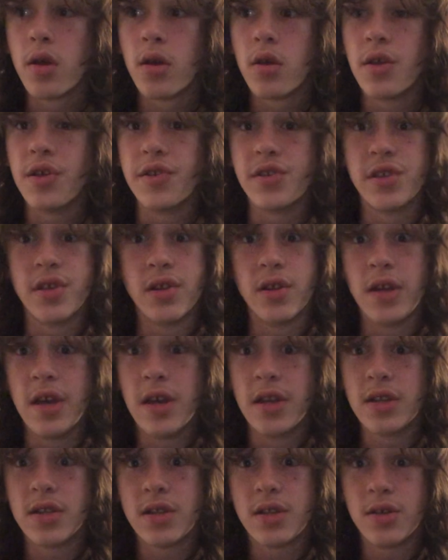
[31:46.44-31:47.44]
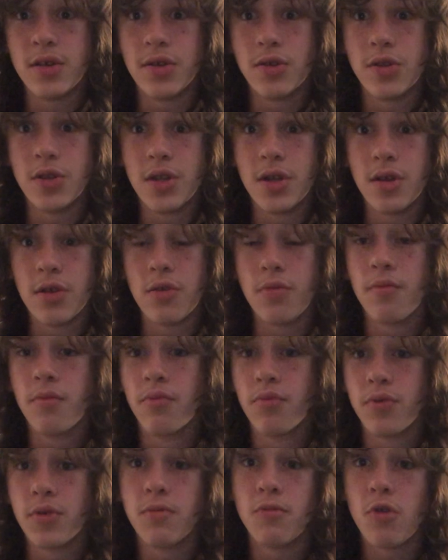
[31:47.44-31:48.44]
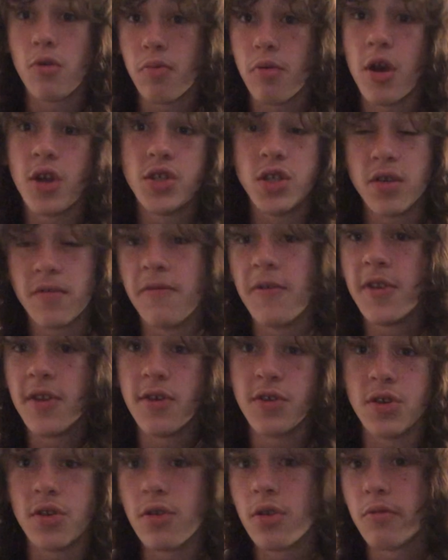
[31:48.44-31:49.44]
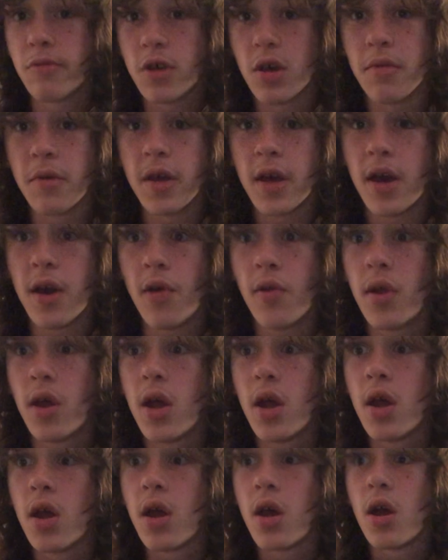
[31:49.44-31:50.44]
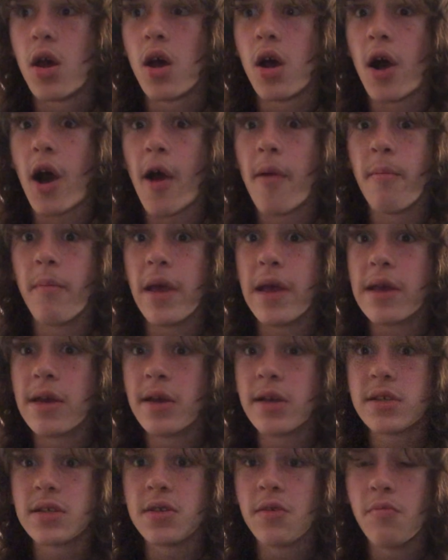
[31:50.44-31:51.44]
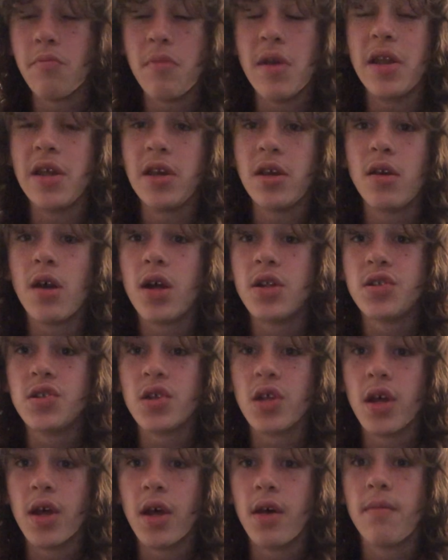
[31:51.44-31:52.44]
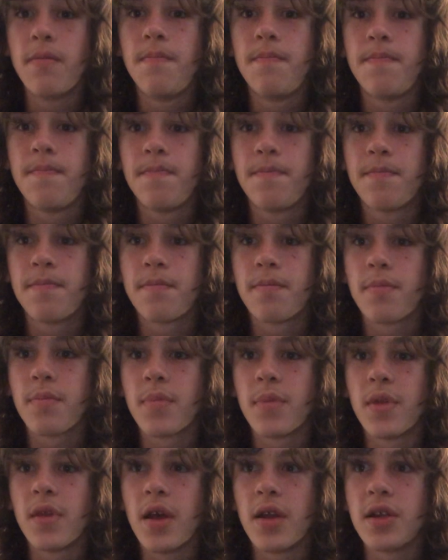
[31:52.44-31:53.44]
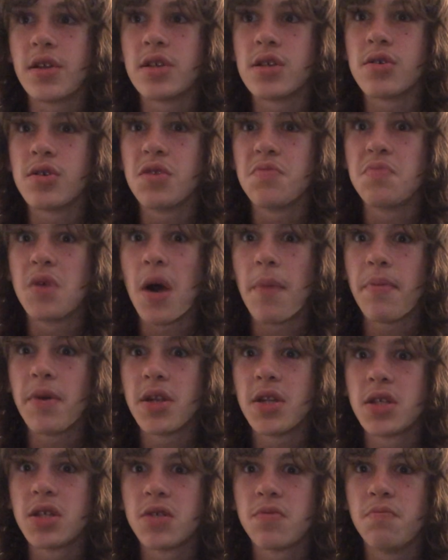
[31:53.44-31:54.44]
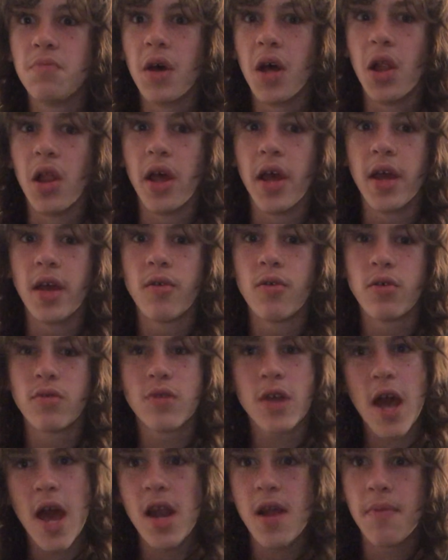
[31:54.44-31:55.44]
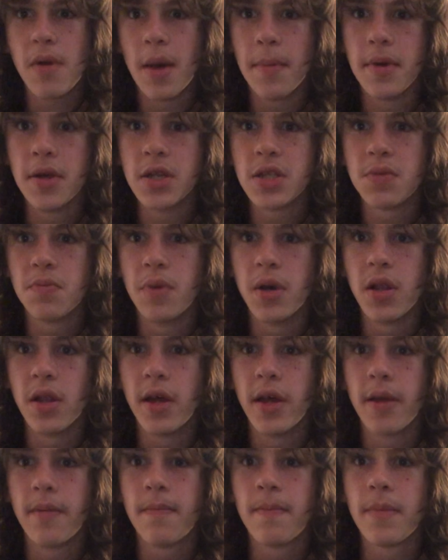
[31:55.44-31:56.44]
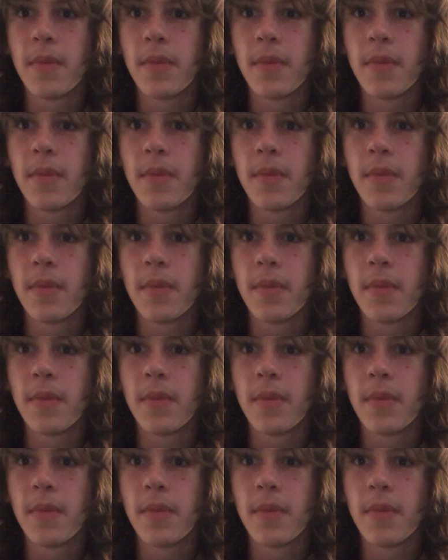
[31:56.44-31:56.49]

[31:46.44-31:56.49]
This is a hint to some more project videos that are going to be coming out. I'm making some mini Godzilla, not necessarily puppets, but kind of puppets, but